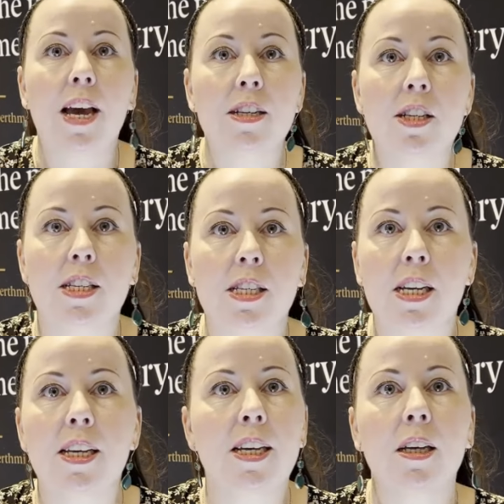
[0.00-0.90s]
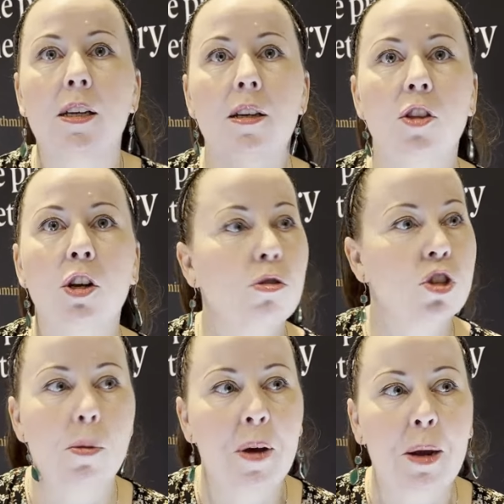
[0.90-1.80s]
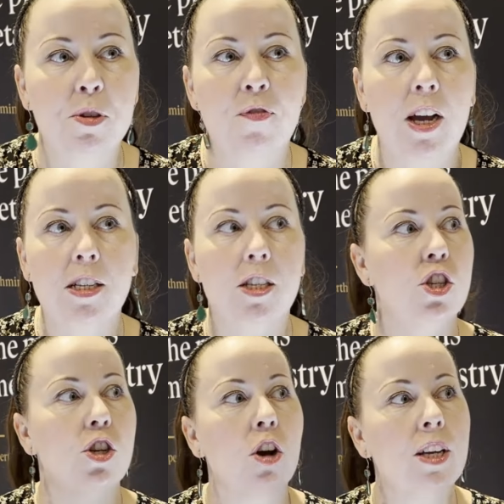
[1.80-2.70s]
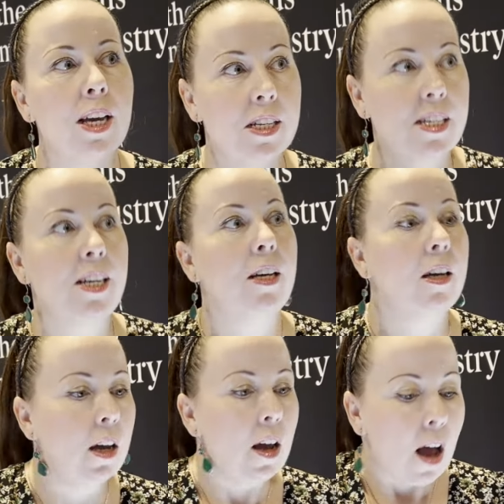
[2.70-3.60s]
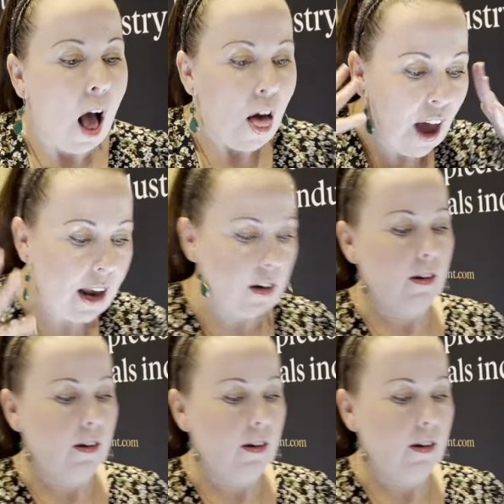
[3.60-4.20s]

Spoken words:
get to see the looks on people's faces. You don't get to see that,